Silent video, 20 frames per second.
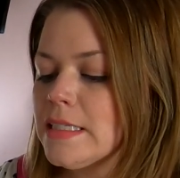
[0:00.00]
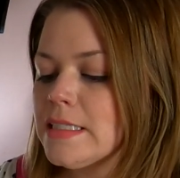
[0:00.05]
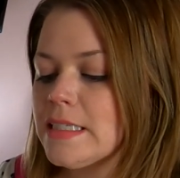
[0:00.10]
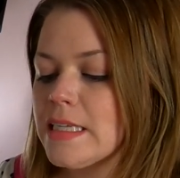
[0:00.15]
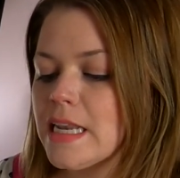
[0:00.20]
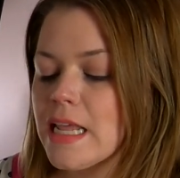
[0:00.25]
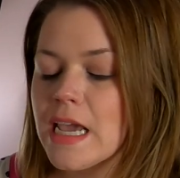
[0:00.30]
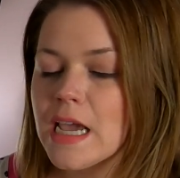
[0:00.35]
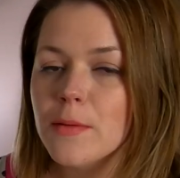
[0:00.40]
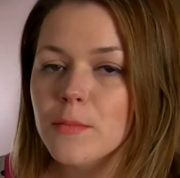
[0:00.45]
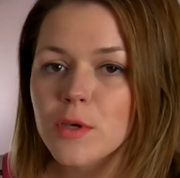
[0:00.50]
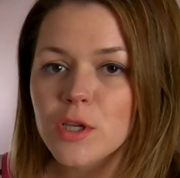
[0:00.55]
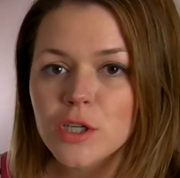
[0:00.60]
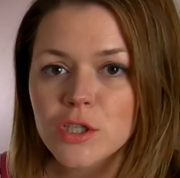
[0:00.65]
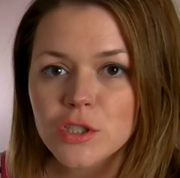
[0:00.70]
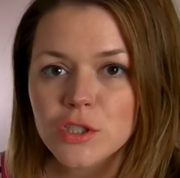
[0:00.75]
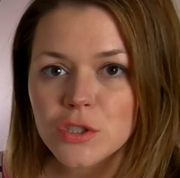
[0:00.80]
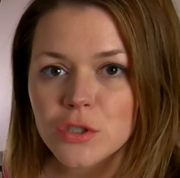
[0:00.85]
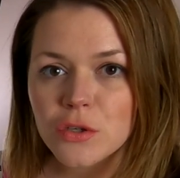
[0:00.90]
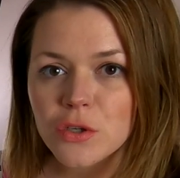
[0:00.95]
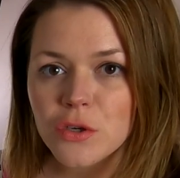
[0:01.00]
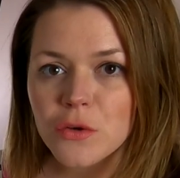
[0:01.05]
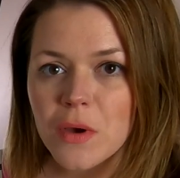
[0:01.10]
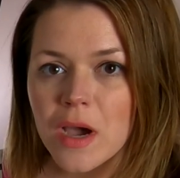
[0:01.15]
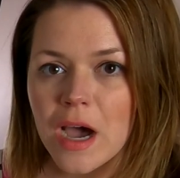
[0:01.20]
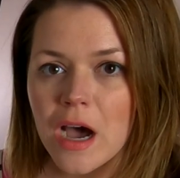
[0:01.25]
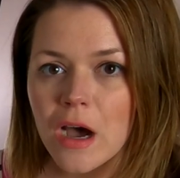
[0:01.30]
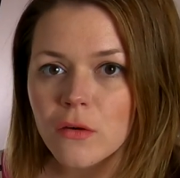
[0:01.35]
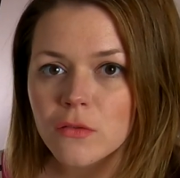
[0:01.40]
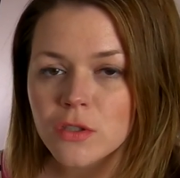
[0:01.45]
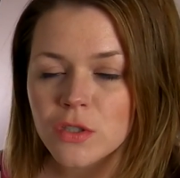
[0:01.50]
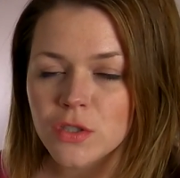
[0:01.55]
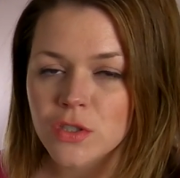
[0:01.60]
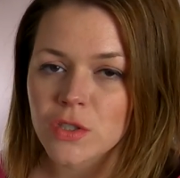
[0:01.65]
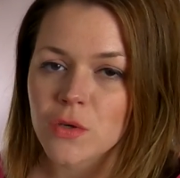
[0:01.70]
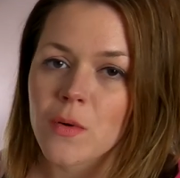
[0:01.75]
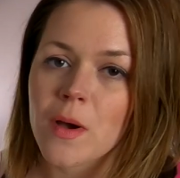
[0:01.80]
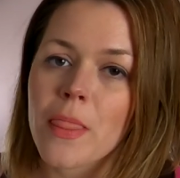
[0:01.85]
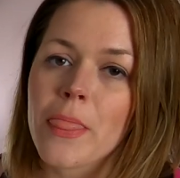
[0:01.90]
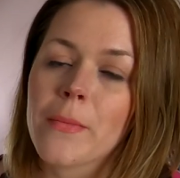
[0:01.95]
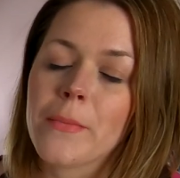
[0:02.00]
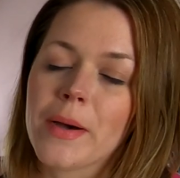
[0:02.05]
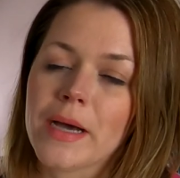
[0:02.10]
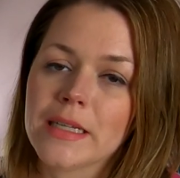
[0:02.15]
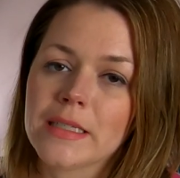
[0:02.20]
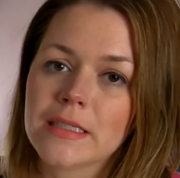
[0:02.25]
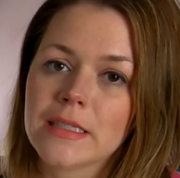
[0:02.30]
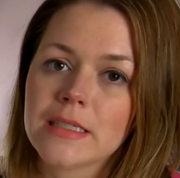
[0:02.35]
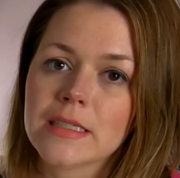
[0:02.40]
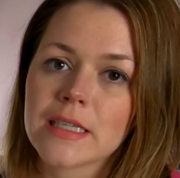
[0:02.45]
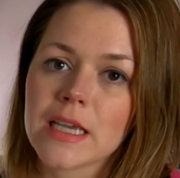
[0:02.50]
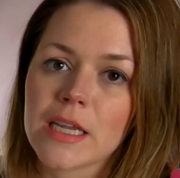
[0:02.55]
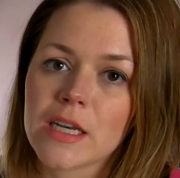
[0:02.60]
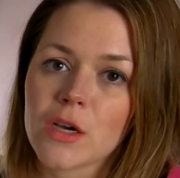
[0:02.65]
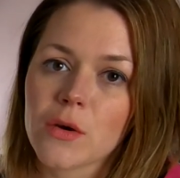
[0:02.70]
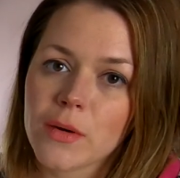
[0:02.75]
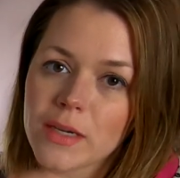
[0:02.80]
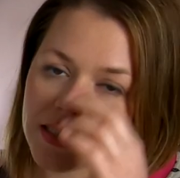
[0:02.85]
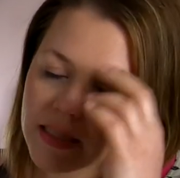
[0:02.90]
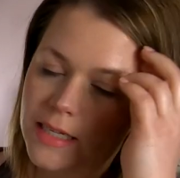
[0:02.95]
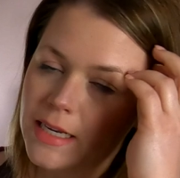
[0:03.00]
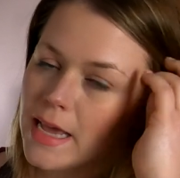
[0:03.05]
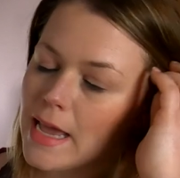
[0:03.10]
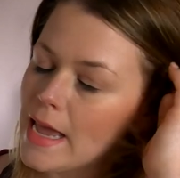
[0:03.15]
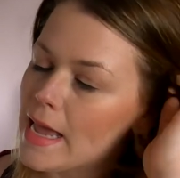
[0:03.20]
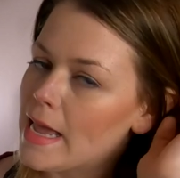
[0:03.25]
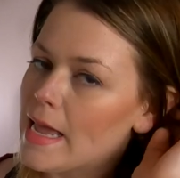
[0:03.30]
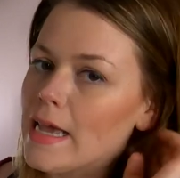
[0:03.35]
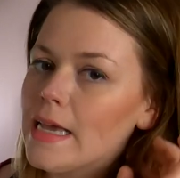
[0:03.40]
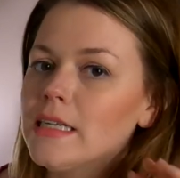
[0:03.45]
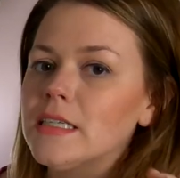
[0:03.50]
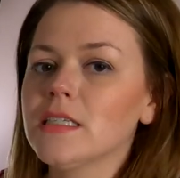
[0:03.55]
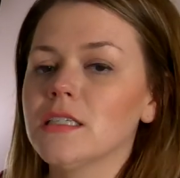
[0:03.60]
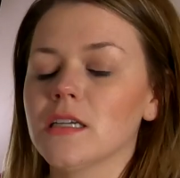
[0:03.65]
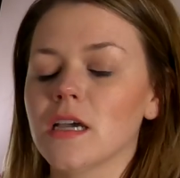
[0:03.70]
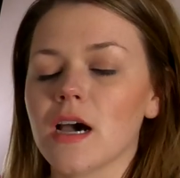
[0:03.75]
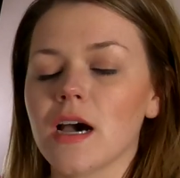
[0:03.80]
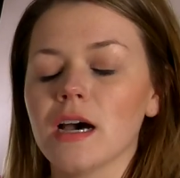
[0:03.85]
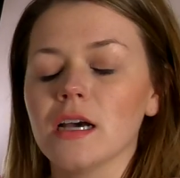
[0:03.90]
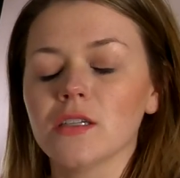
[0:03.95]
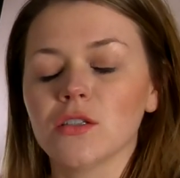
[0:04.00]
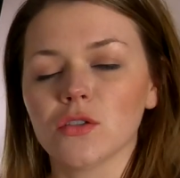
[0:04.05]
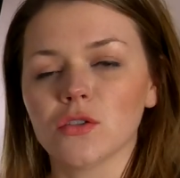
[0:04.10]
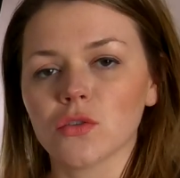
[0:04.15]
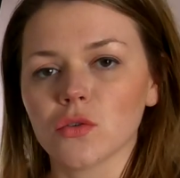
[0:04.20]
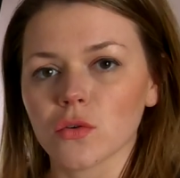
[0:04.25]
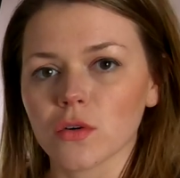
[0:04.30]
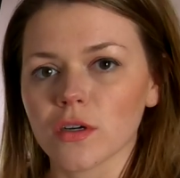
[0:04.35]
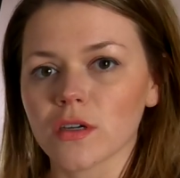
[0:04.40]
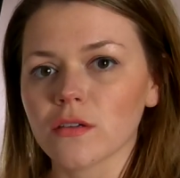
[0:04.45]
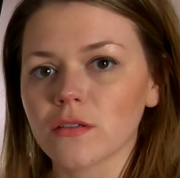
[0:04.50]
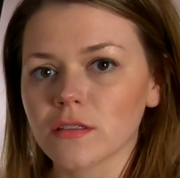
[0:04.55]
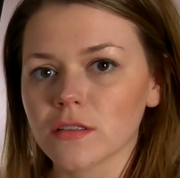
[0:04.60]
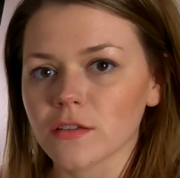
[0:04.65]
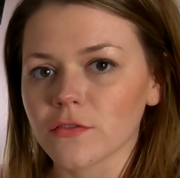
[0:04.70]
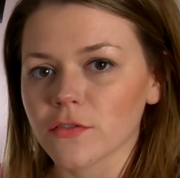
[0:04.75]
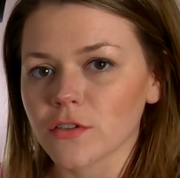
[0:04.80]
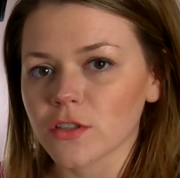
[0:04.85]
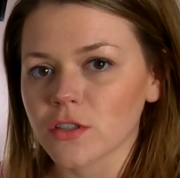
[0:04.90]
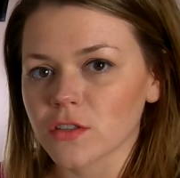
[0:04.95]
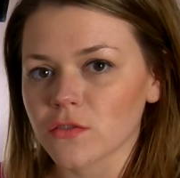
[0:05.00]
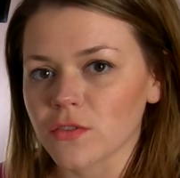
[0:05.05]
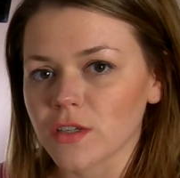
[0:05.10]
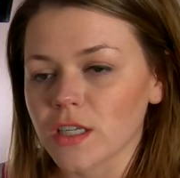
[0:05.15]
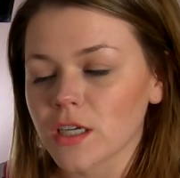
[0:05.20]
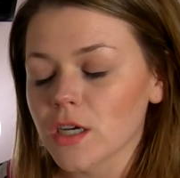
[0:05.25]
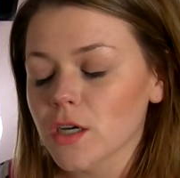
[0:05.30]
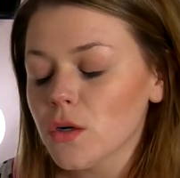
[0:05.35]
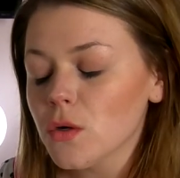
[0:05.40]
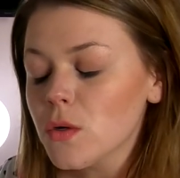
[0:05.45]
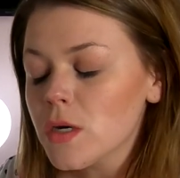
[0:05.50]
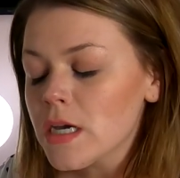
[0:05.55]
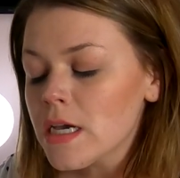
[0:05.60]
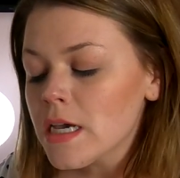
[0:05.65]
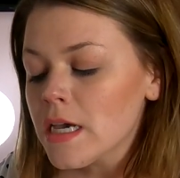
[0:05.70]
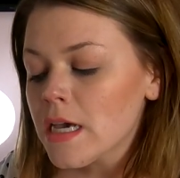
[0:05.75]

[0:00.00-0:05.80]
Today I'm going to show you how to sew on the buttons. I know I did a hand tutorial in the first video.